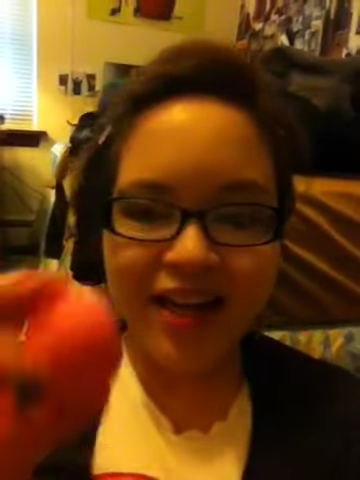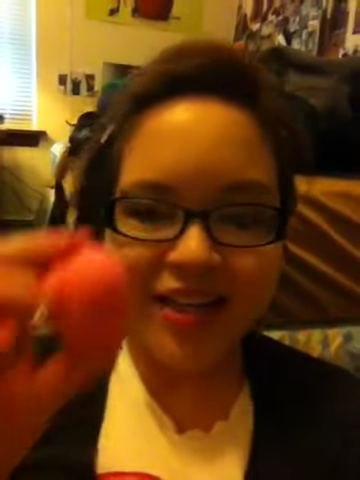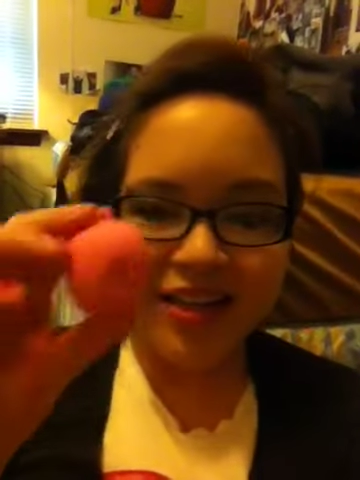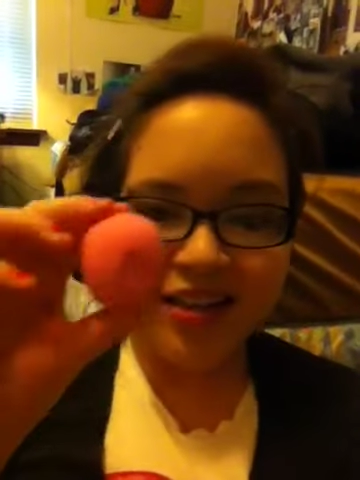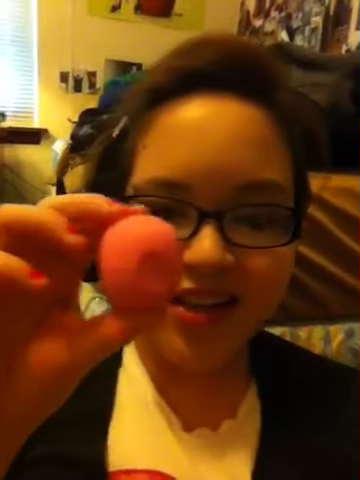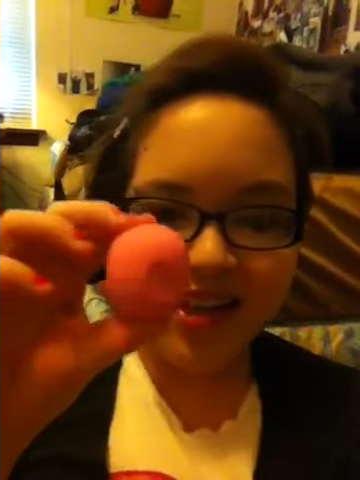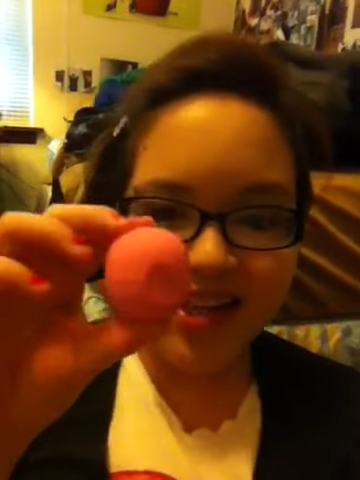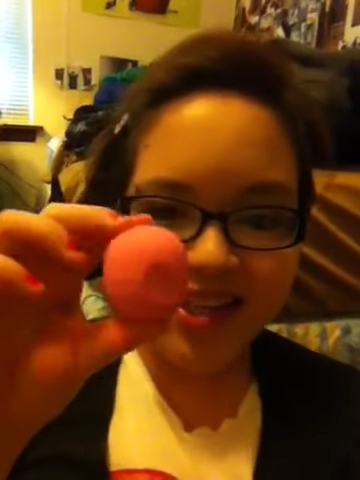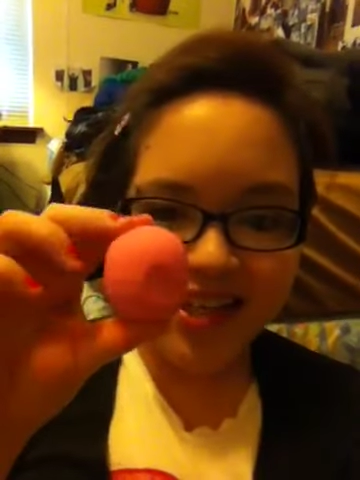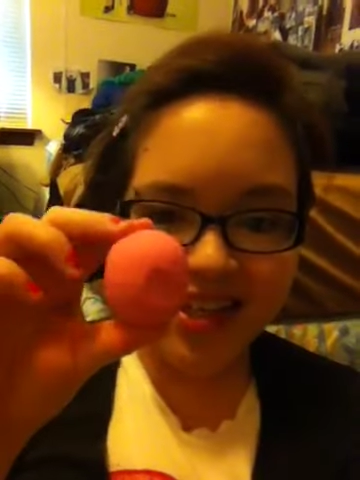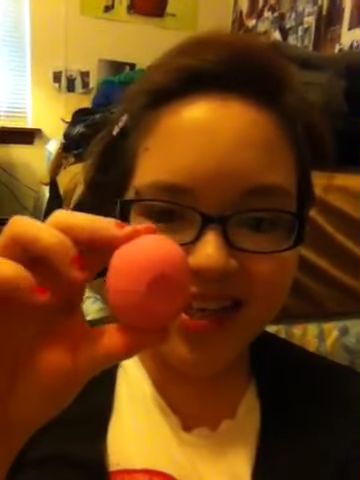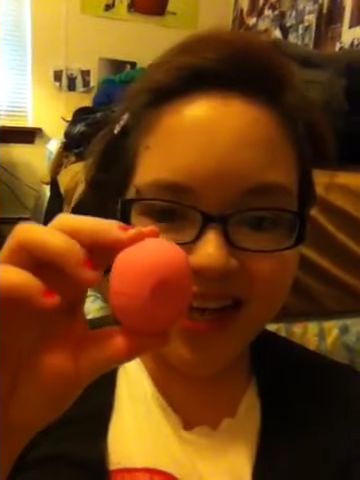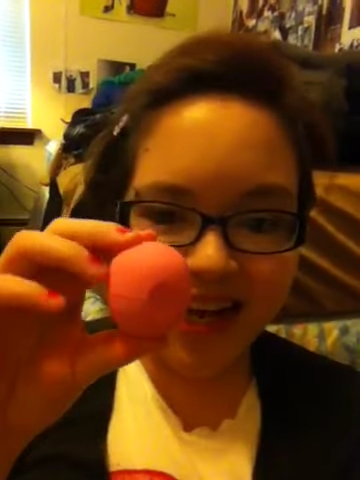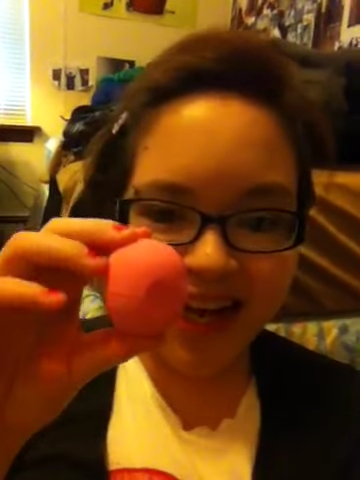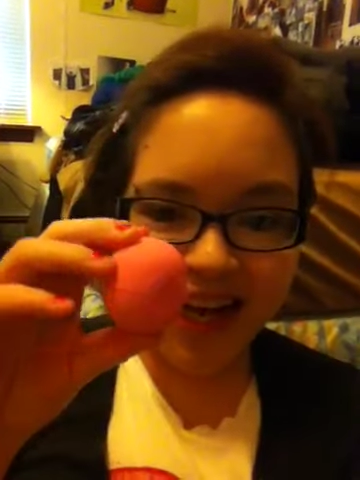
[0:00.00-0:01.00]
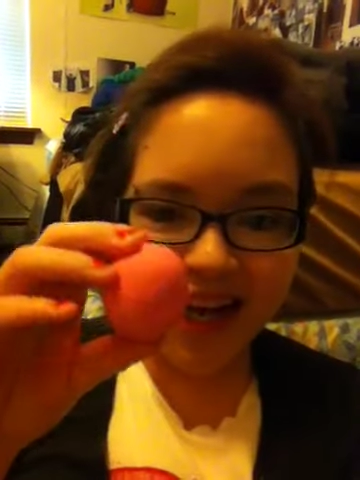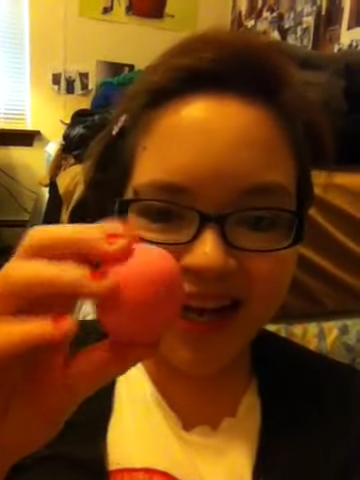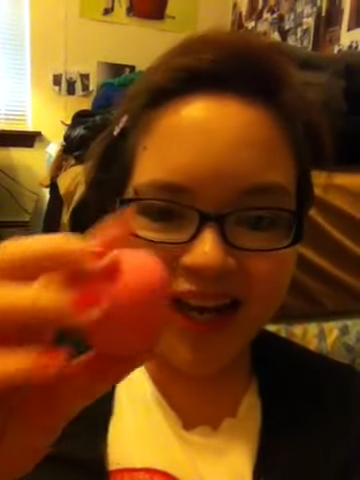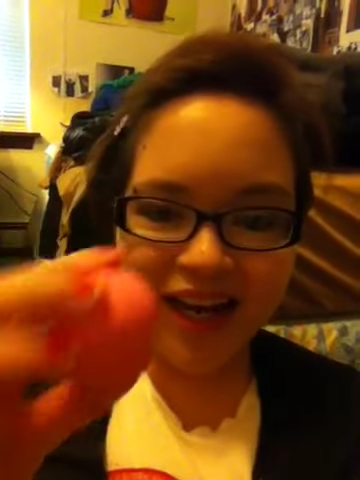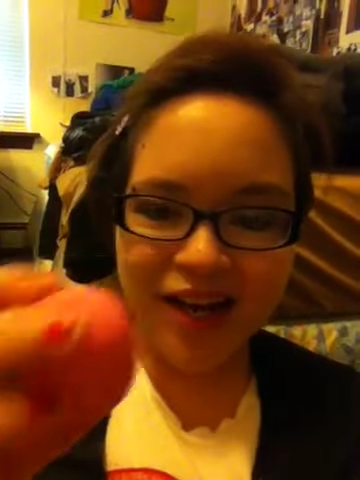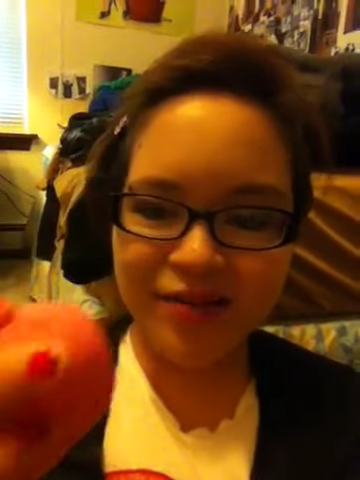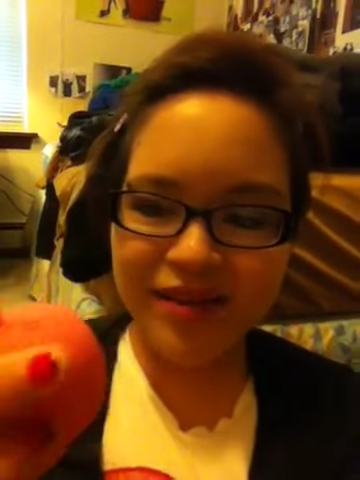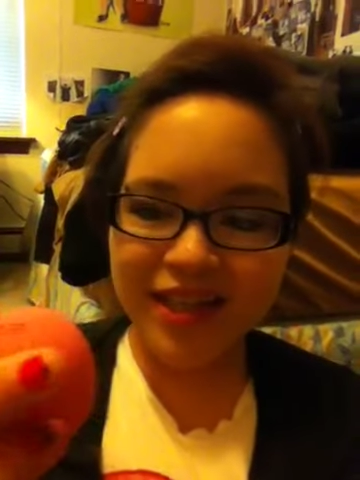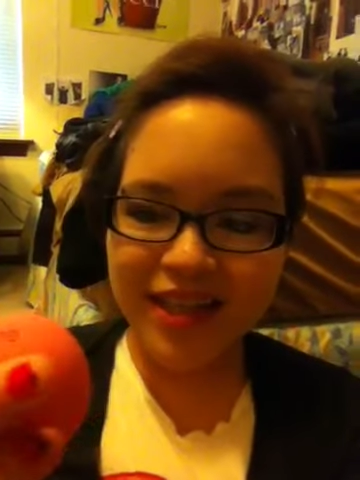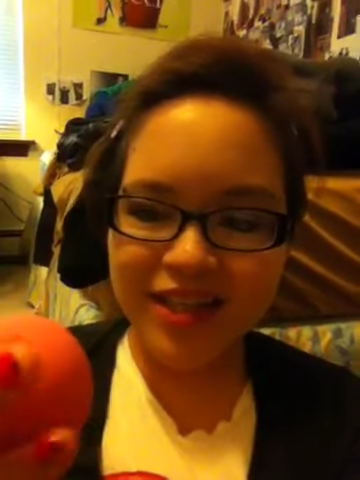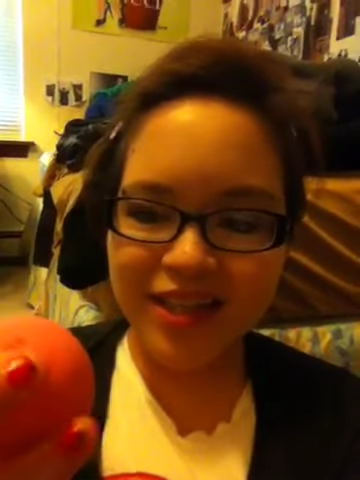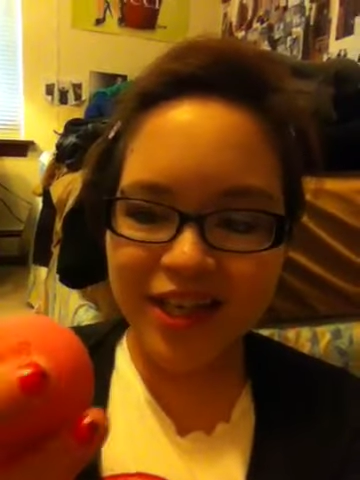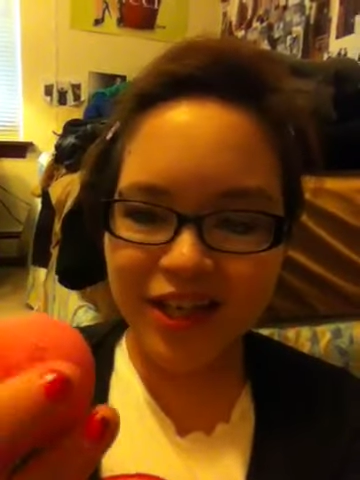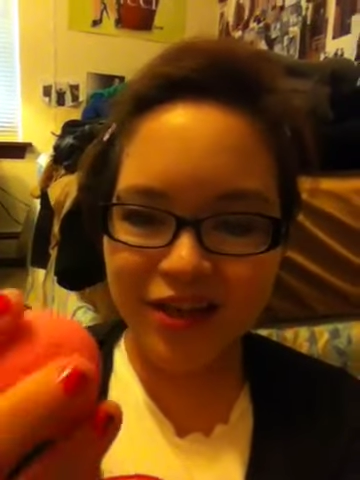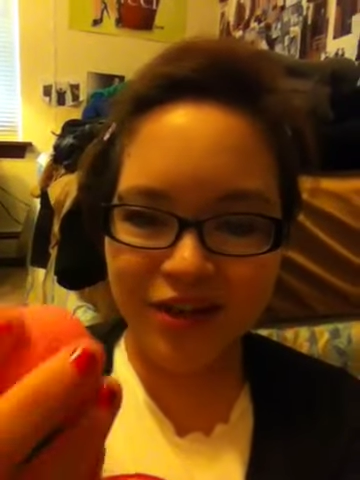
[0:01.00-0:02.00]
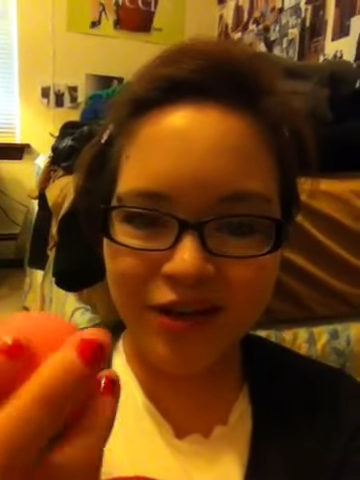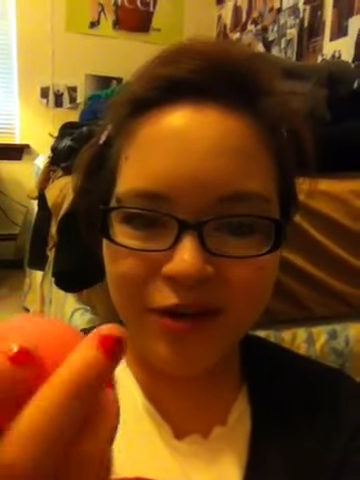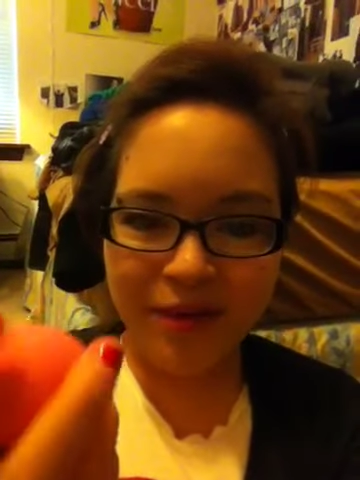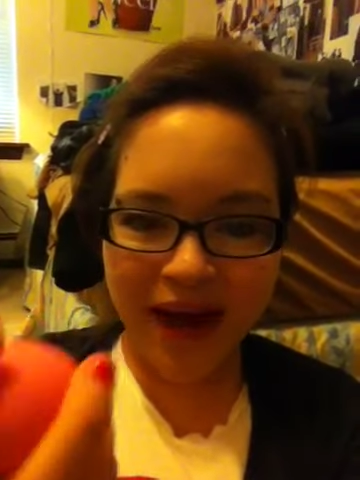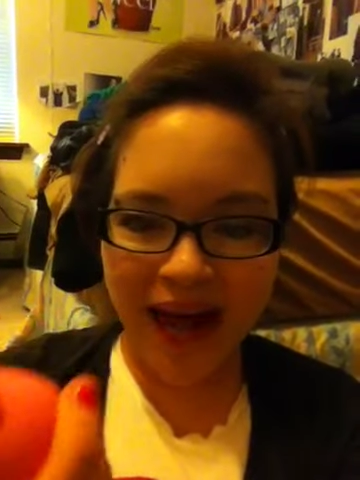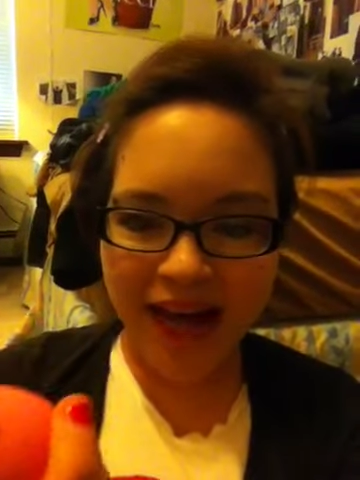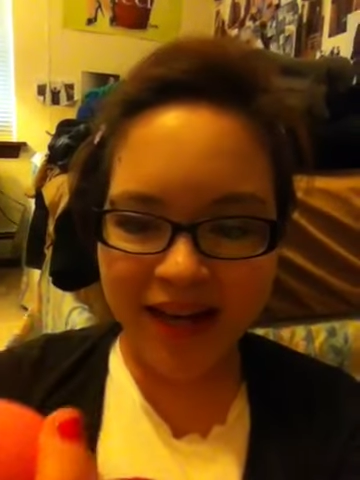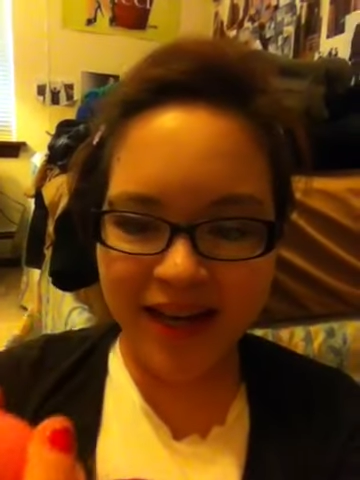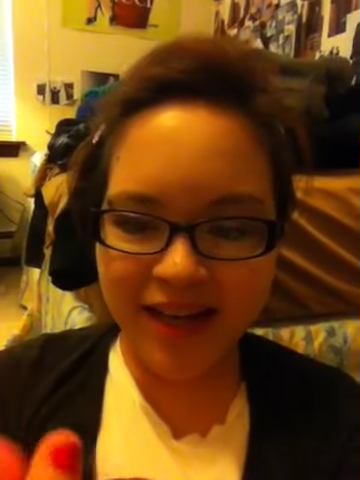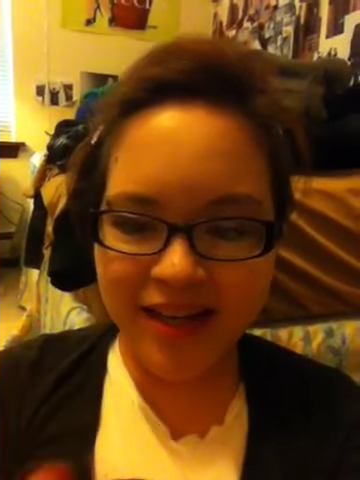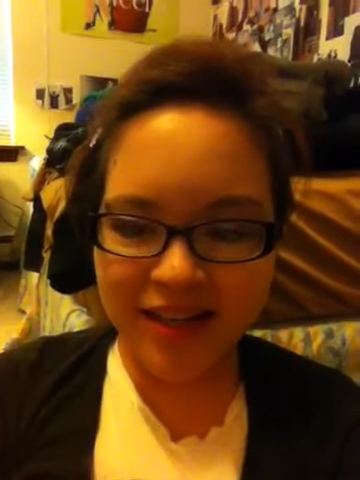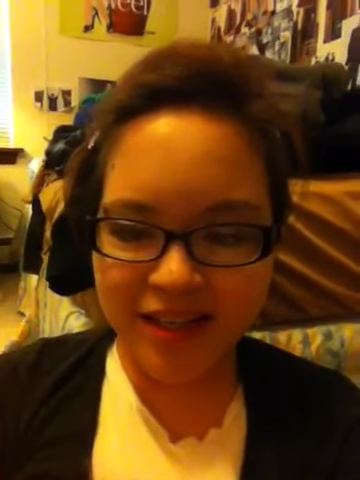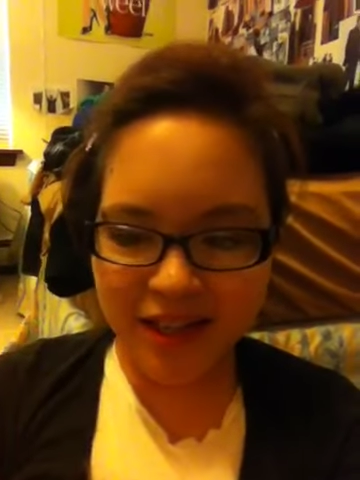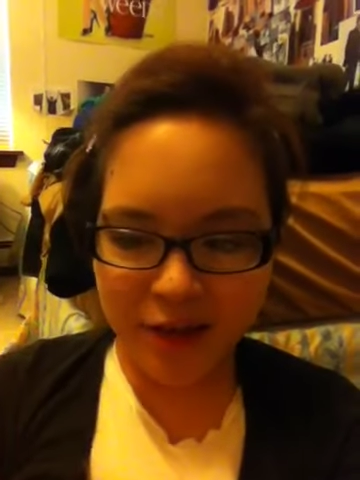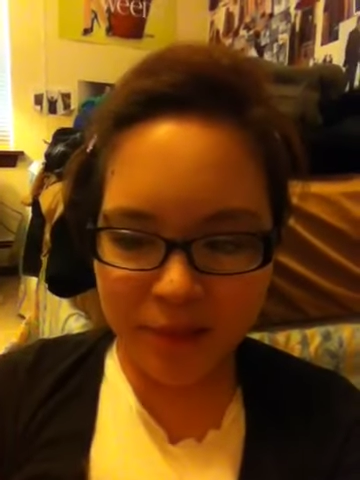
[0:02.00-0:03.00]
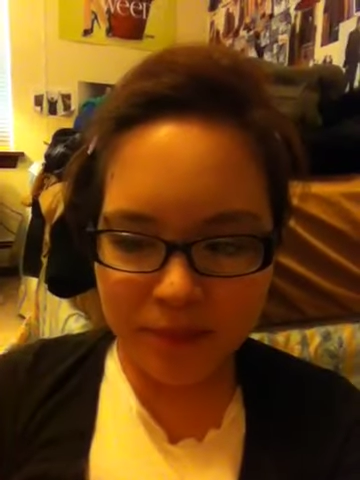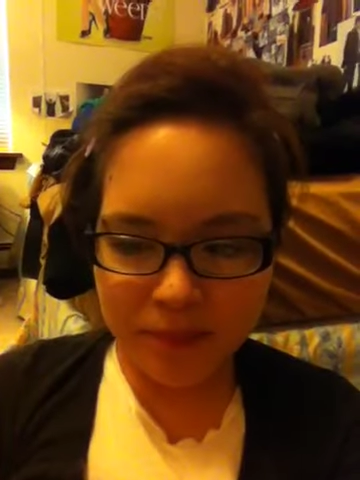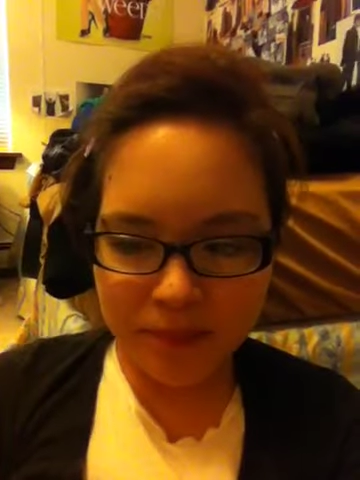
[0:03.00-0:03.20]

So this is it, and it comes in this cute little package.